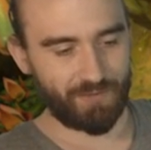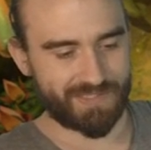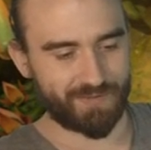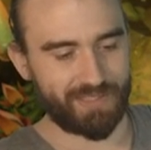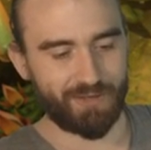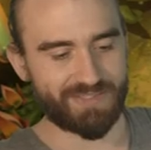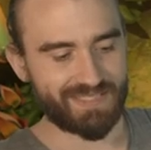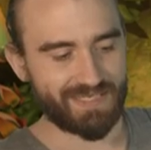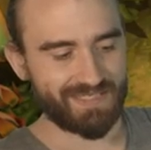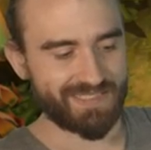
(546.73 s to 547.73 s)
also, it
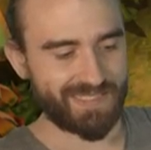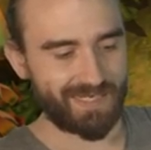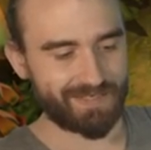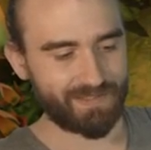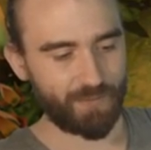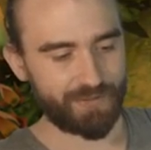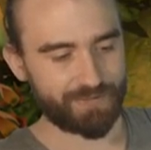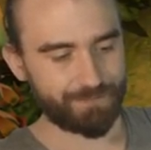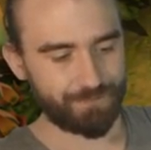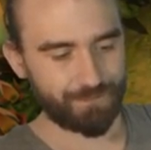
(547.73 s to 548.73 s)
looks slightly
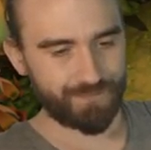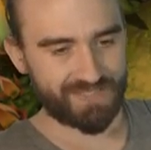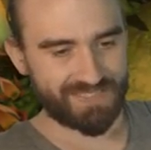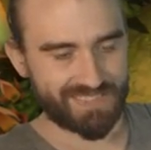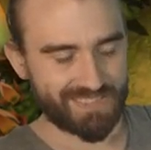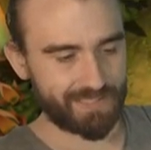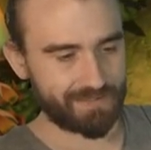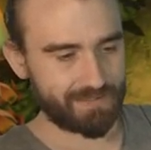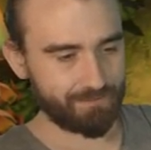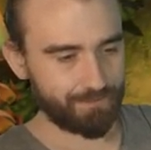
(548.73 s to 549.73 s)
weird.
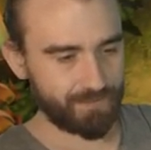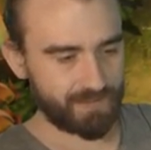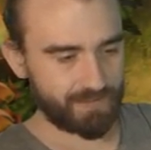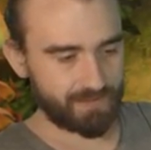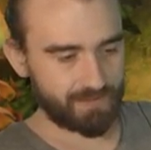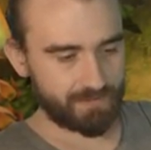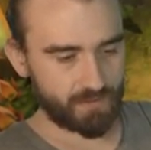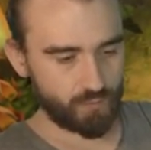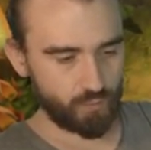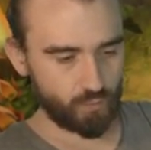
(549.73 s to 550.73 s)
Slightly.
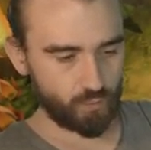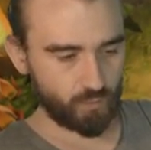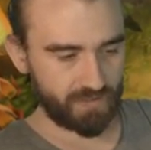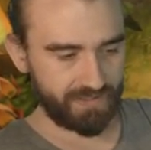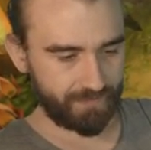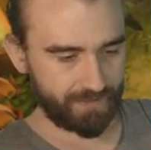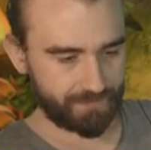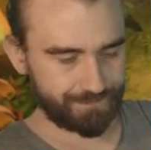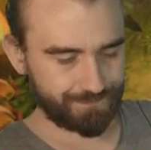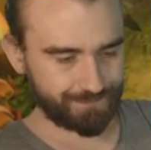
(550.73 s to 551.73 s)
Ooh, here
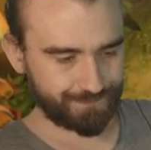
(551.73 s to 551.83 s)
then.